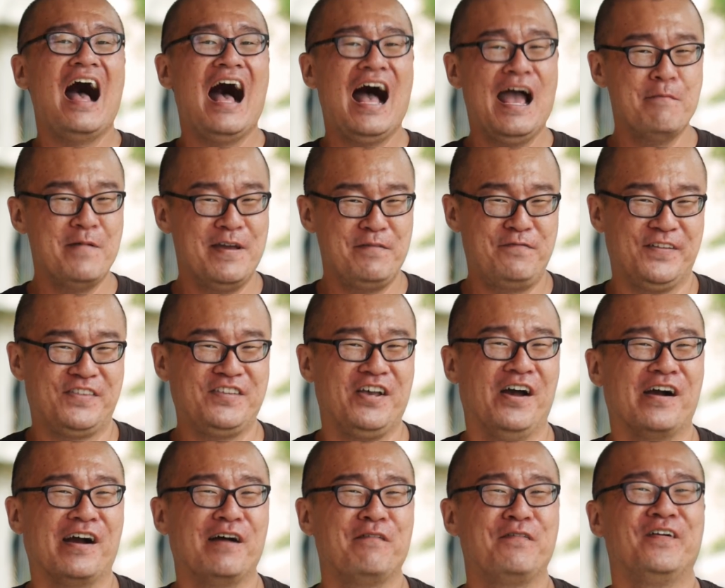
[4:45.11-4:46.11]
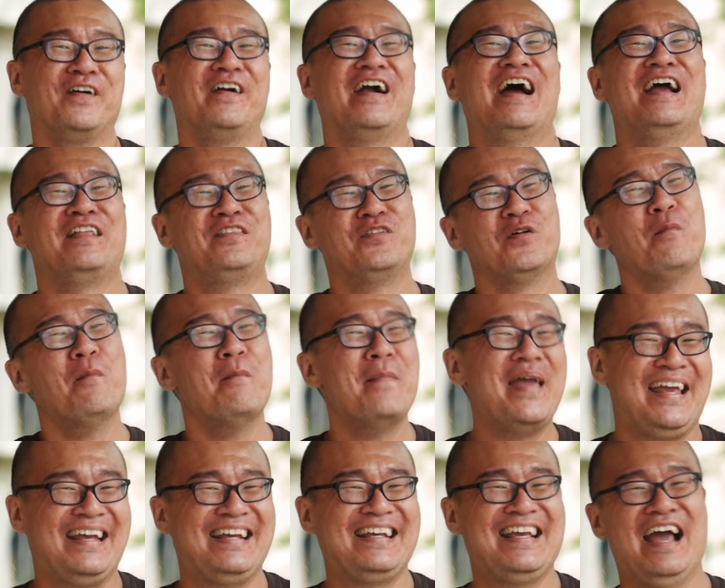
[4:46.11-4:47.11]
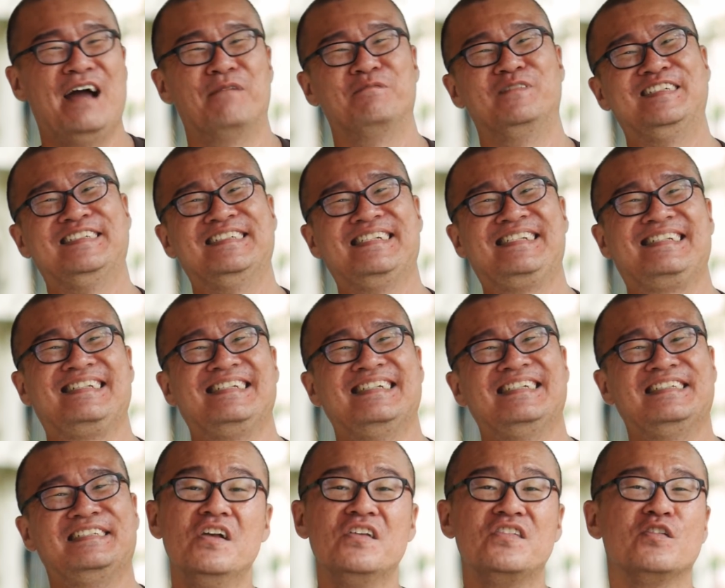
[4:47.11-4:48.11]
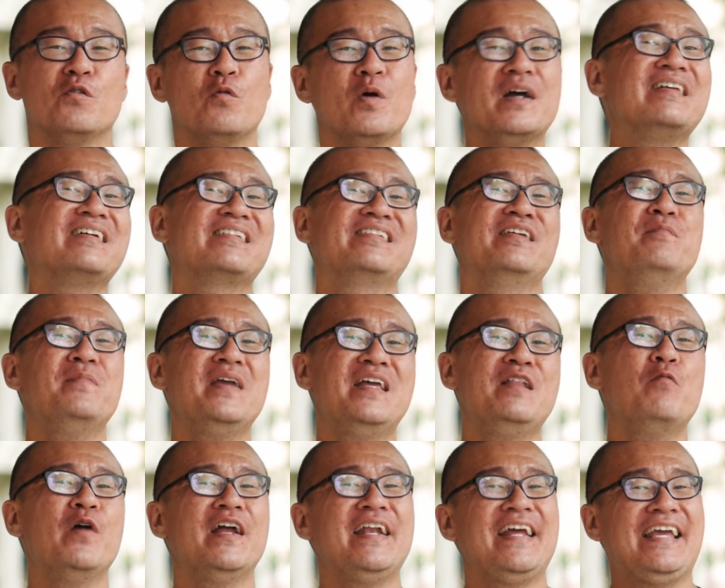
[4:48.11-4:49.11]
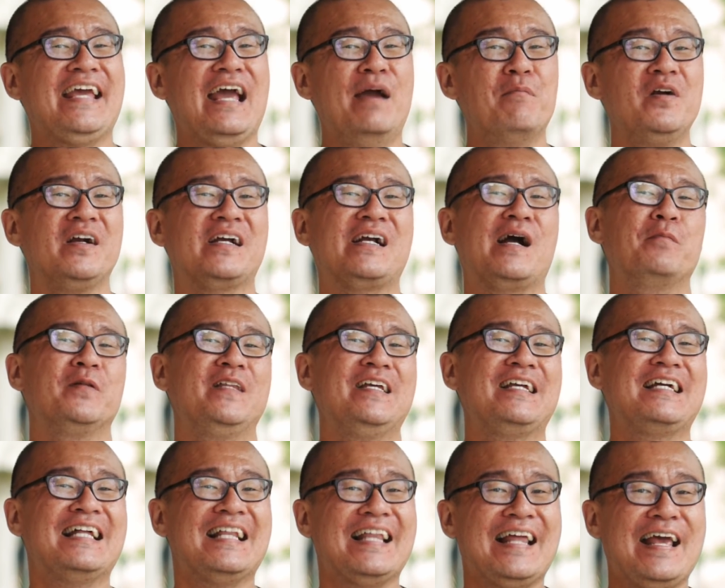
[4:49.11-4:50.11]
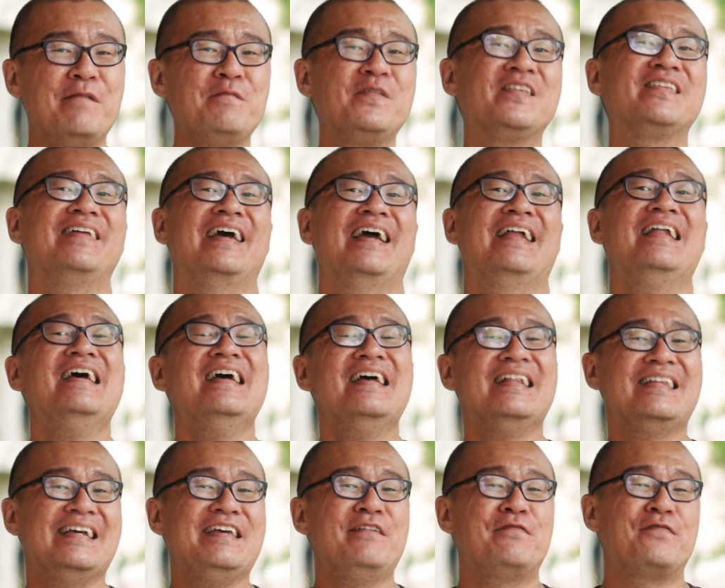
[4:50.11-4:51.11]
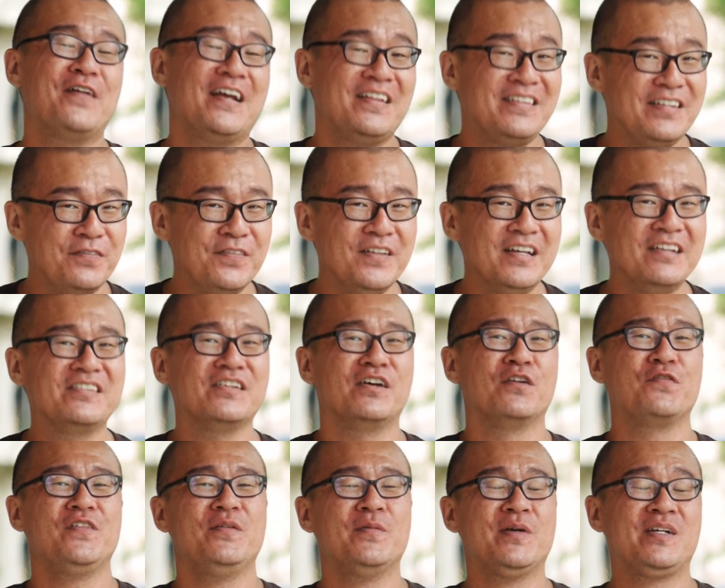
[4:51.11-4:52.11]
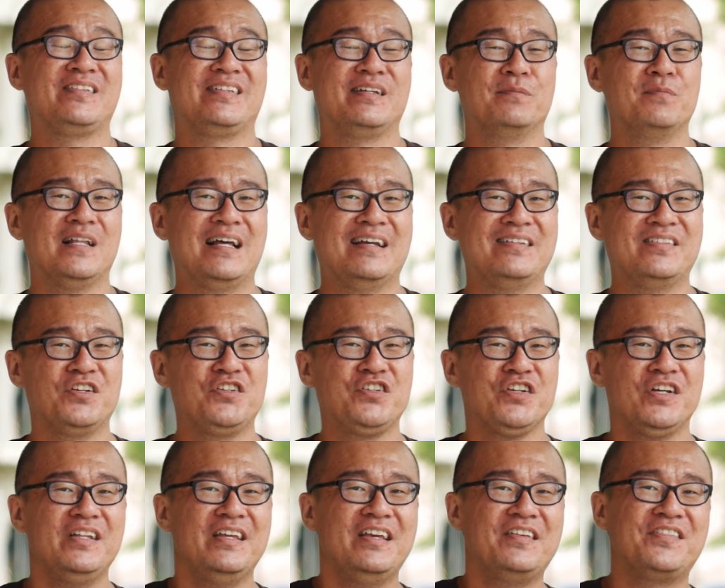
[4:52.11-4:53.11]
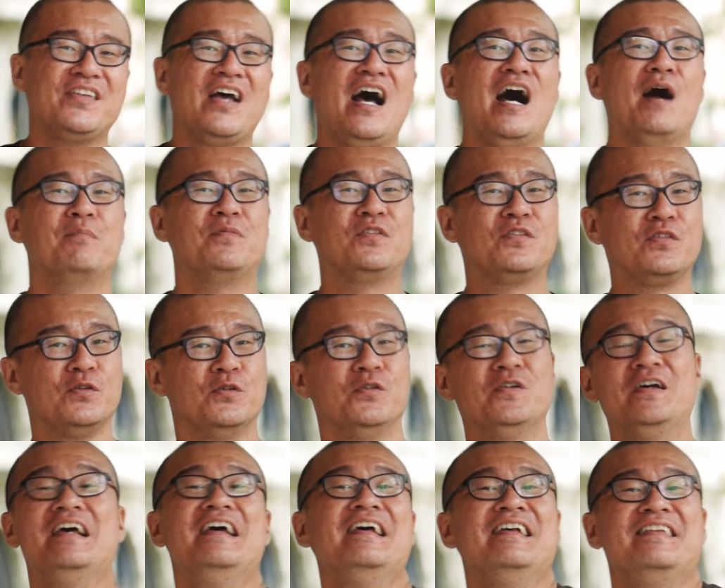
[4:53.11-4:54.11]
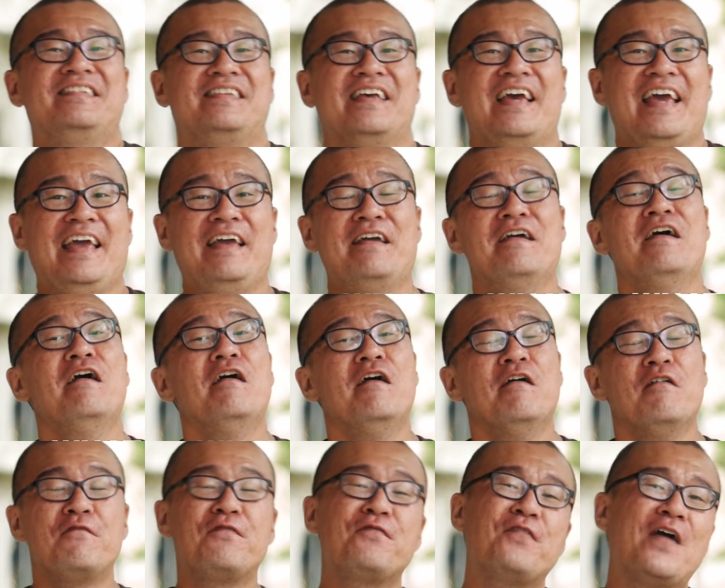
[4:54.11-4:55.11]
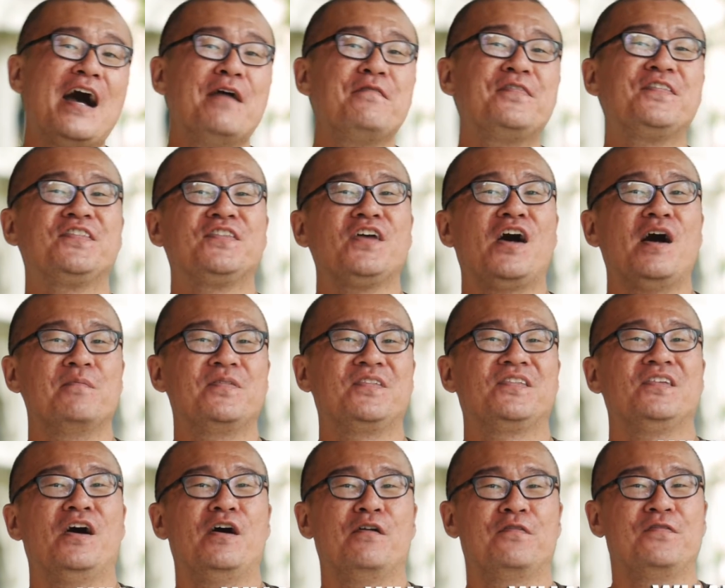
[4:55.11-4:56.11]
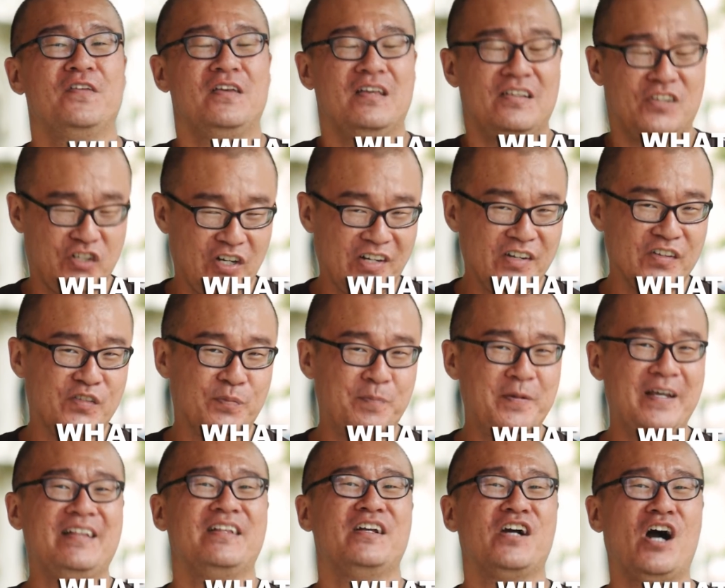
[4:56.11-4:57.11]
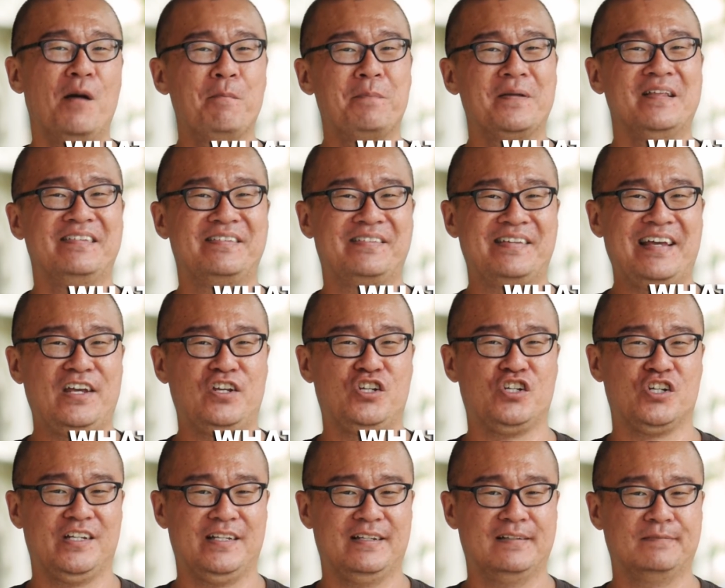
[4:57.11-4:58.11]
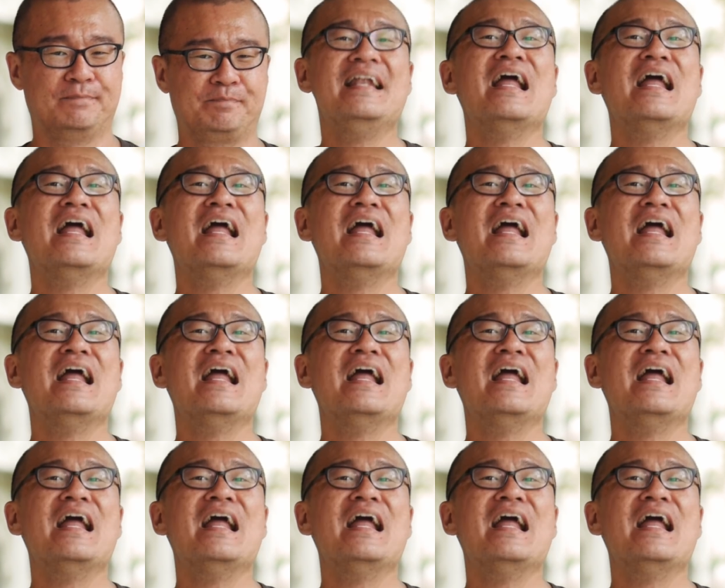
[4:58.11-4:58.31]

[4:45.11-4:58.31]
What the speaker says: I'm a photographer, I don't make cameras. So what does it mean when a camera company claims that the effectiveness of image stabilization is up to, say, 5 stops of shutter speed compensation?